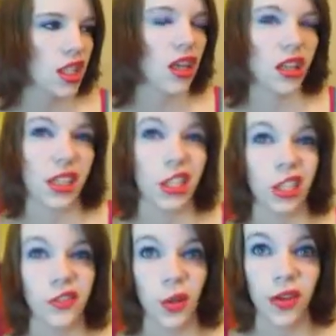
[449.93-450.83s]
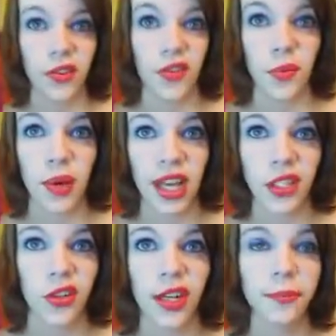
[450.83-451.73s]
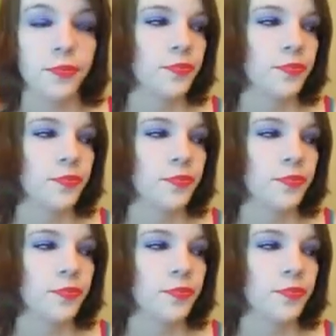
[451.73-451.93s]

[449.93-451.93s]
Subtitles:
not a collection if you don't have every Pez, right?